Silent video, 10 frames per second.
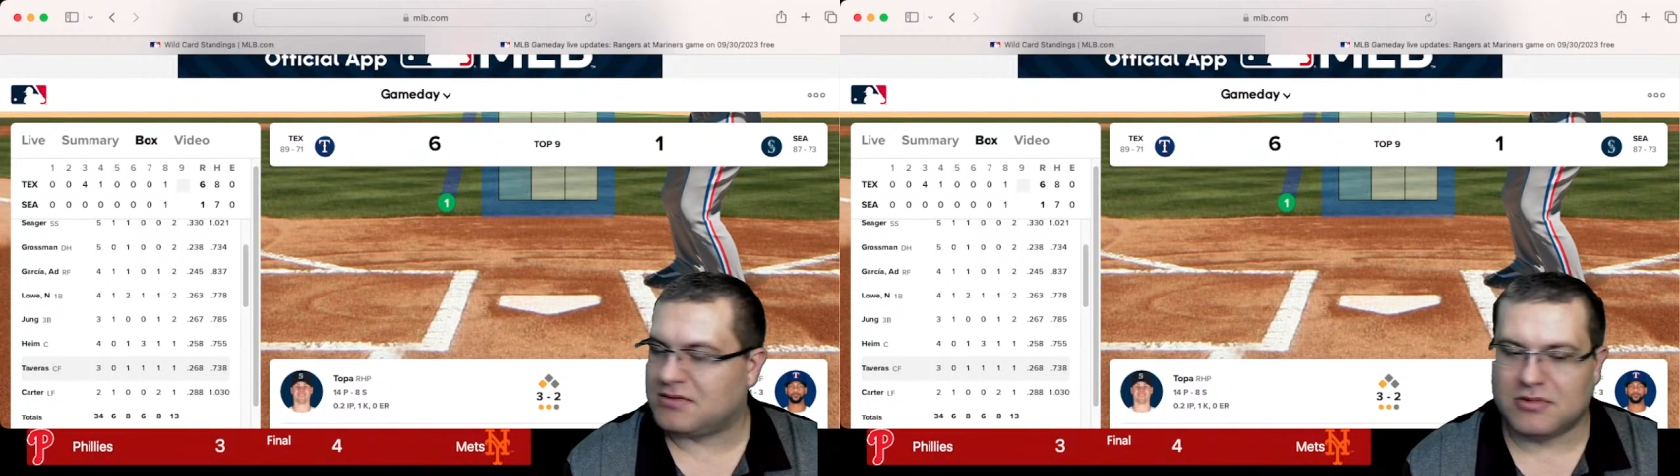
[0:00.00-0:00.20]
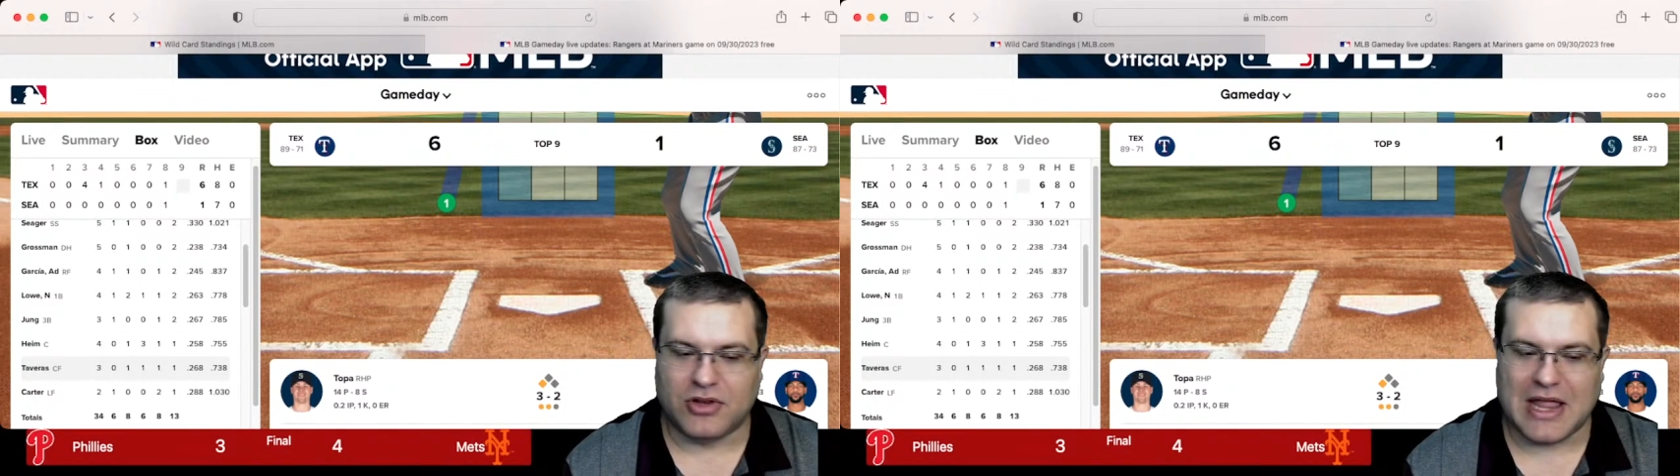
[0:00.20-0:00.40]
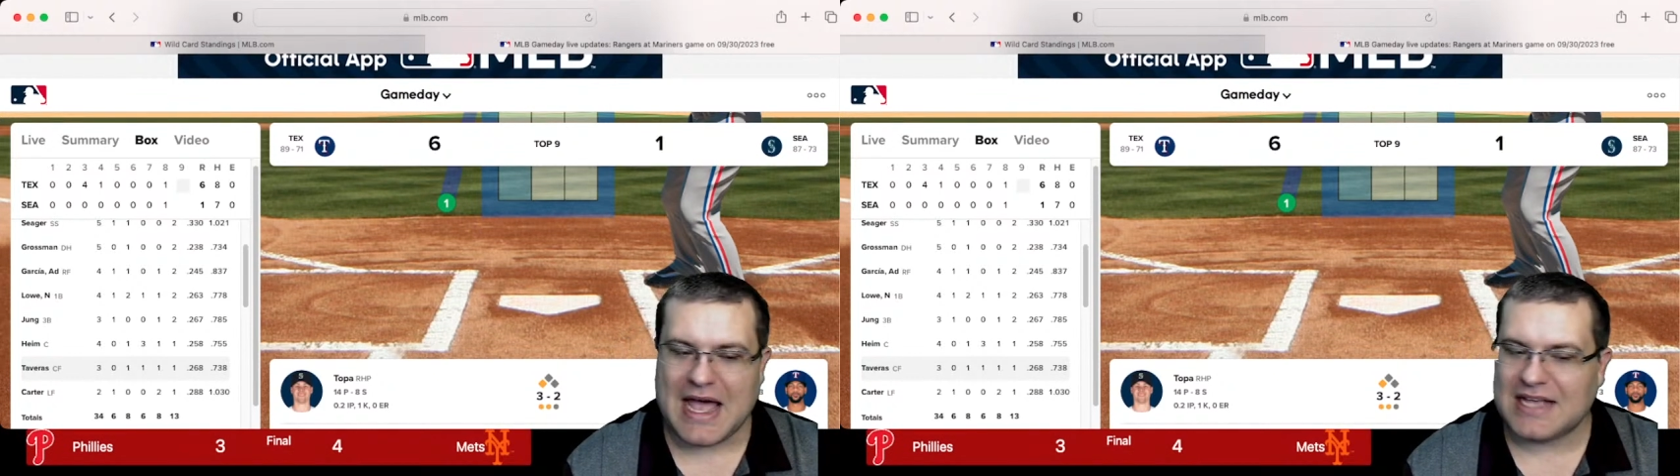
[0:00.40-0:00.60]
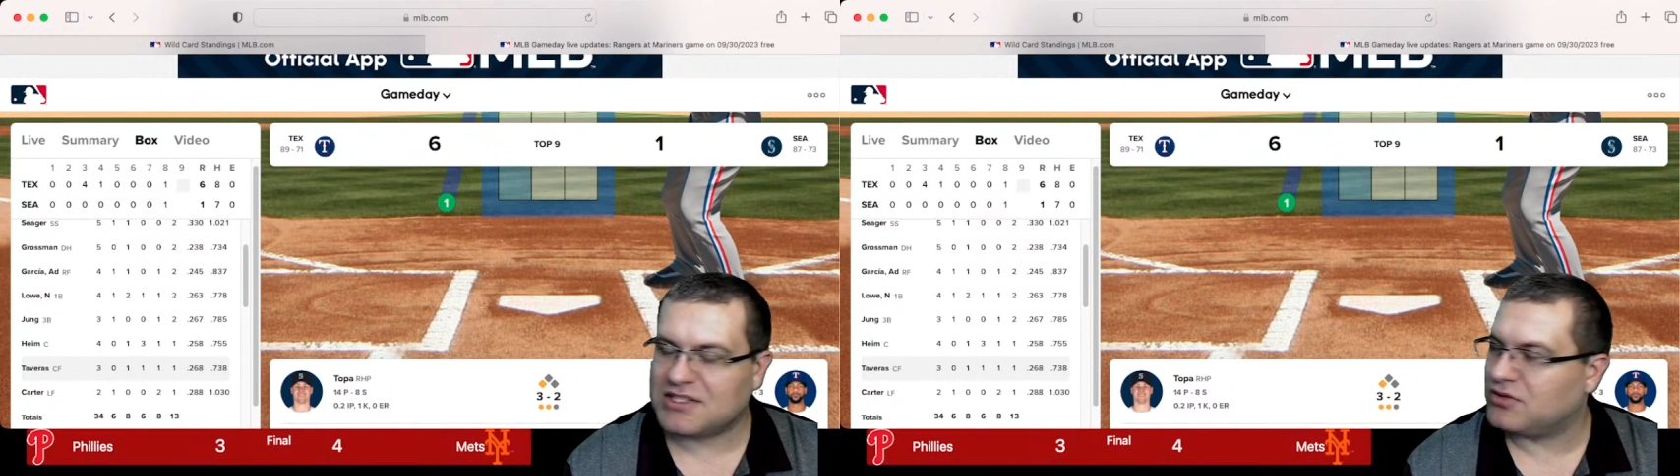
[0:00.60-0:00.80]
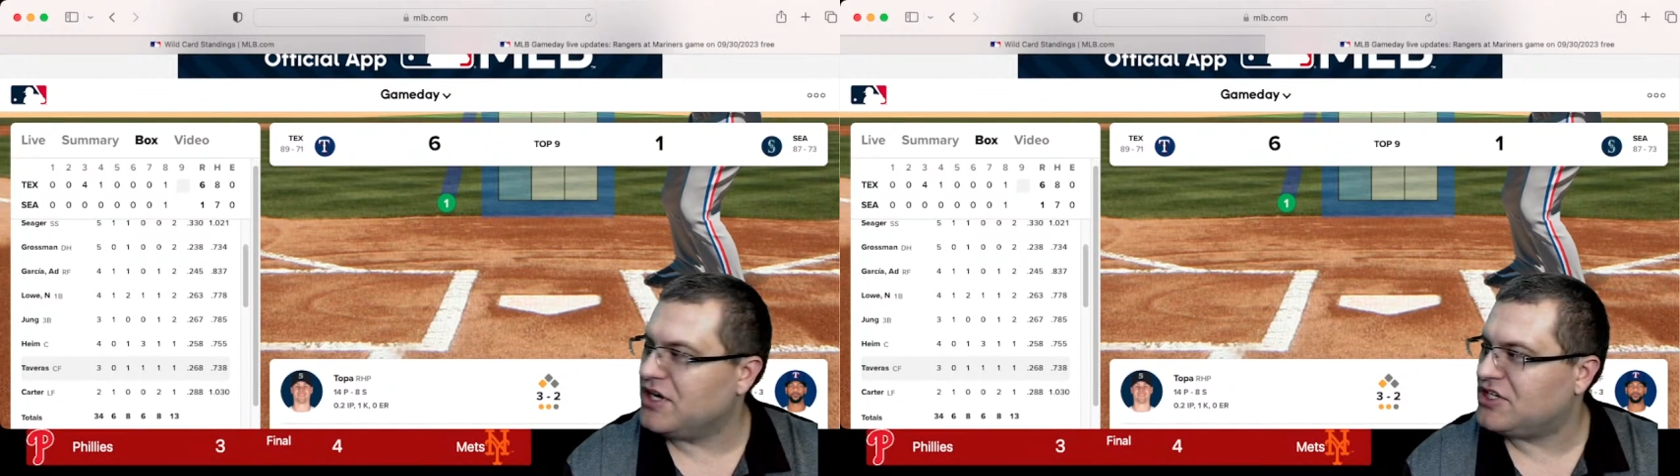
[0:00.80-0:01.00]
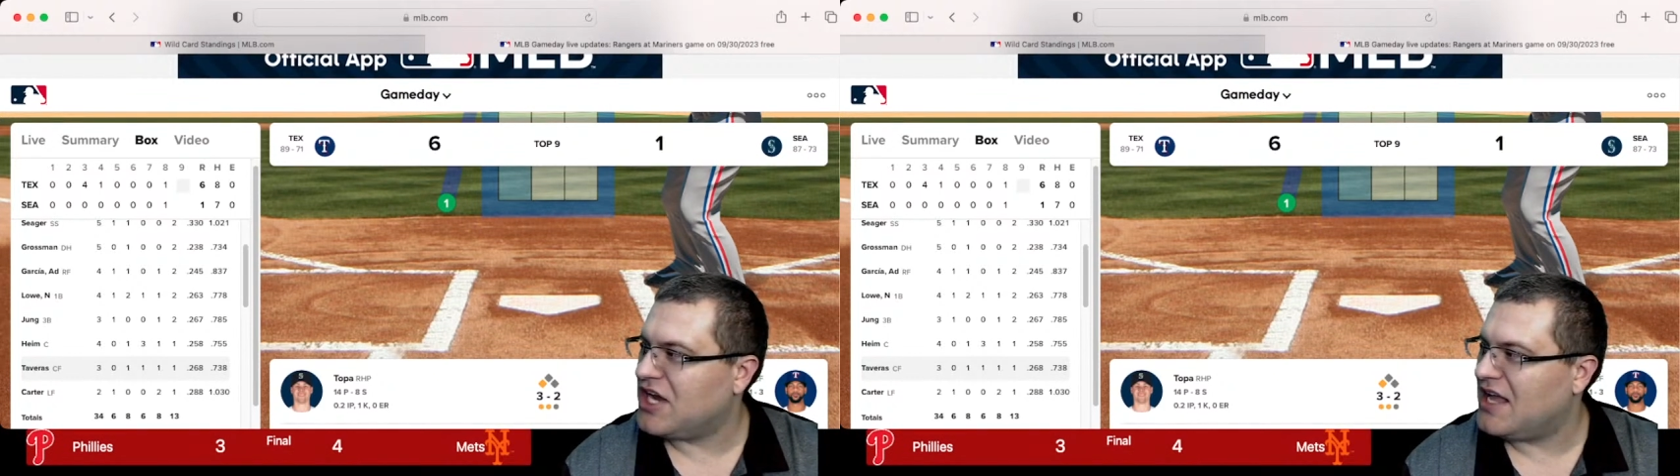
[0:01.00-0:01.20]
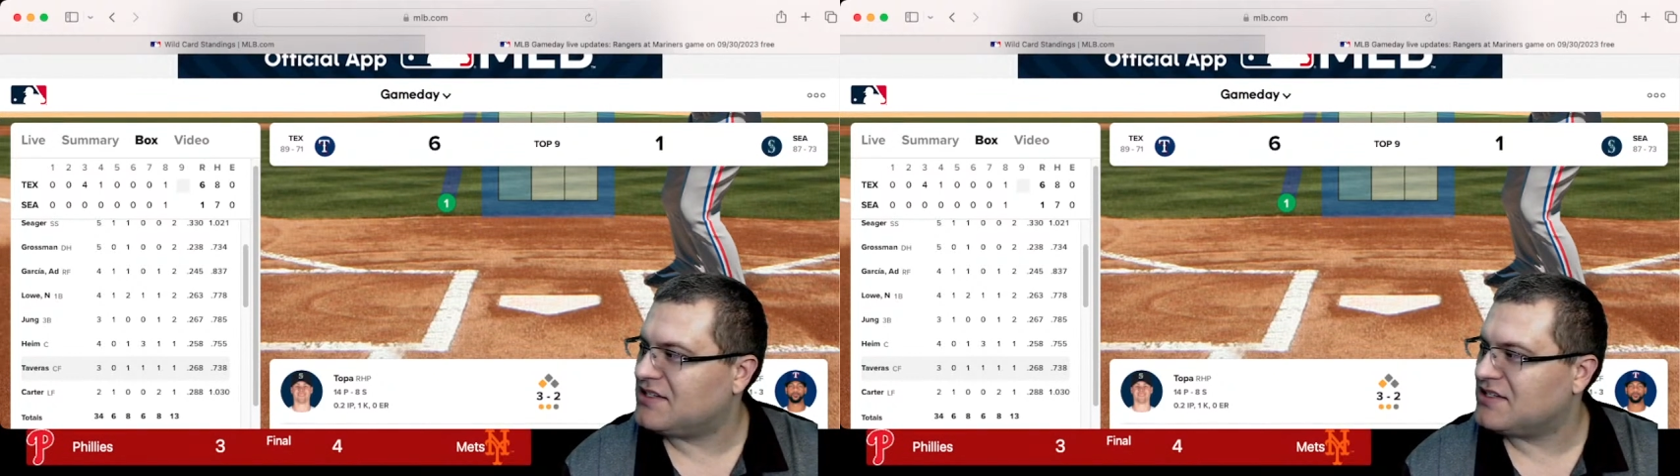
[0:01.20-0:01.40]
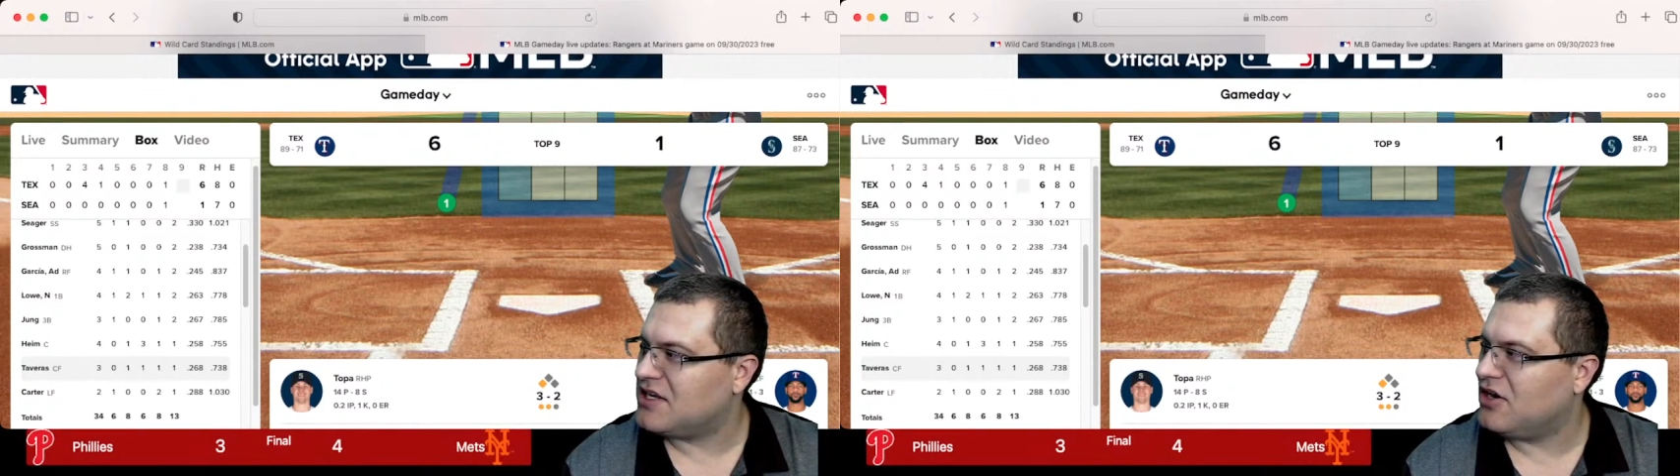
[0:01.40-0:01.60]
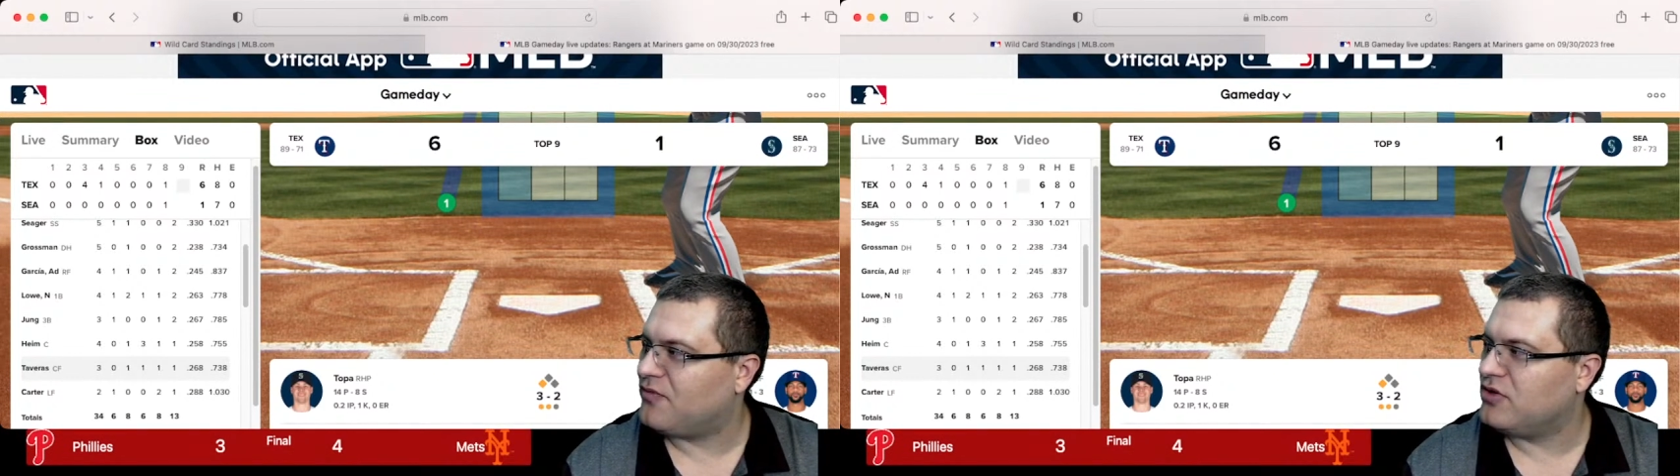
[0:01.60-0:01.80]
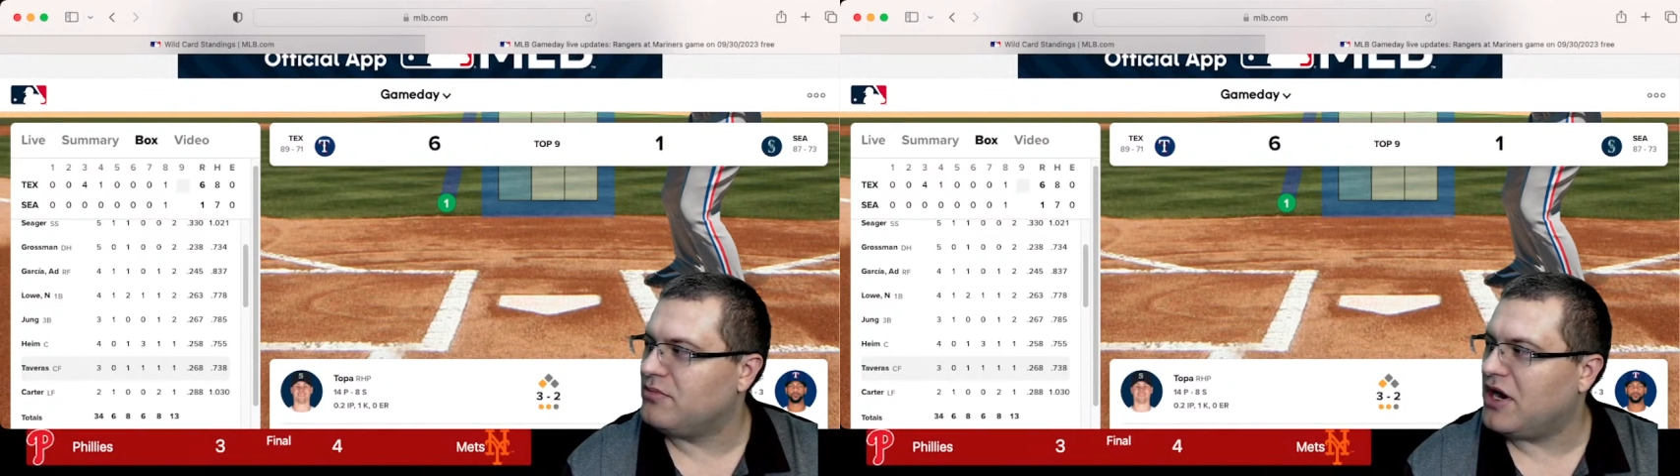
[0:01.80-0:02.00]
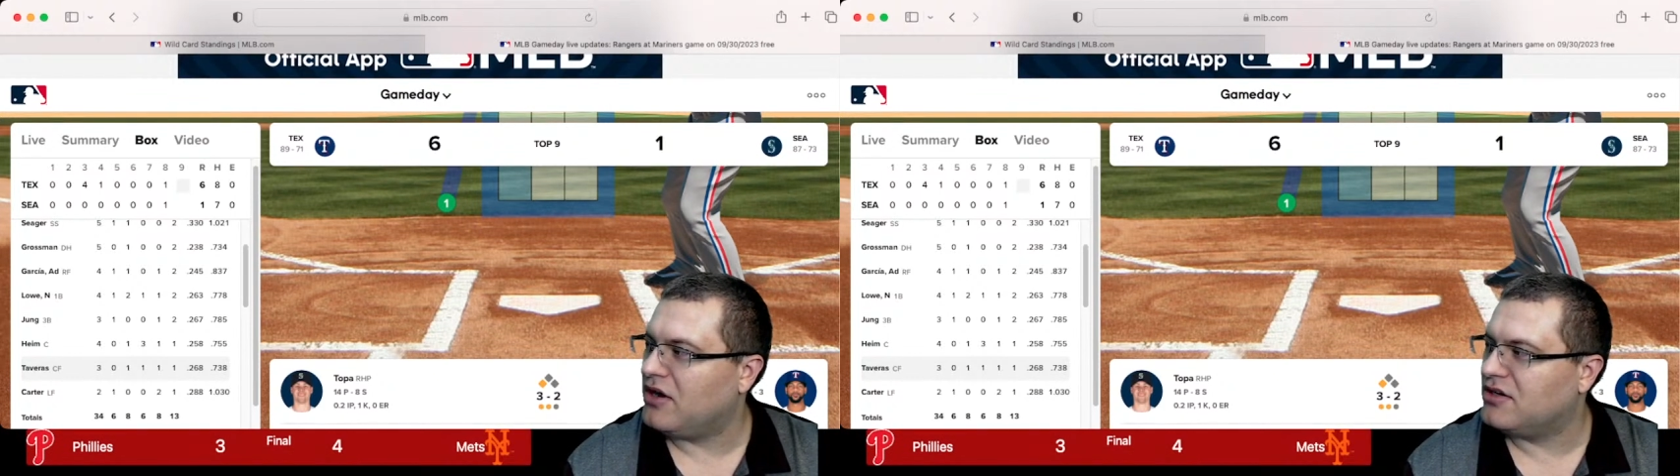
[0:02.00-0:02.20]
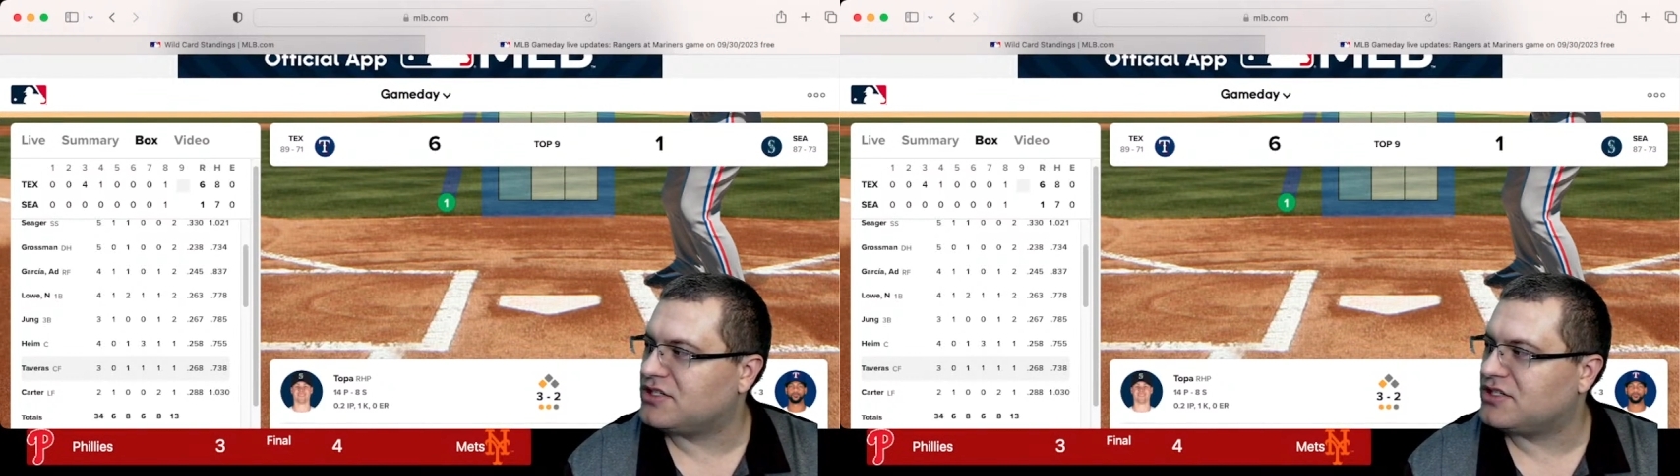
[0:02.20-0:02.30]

Last 3 chances here for the Mariners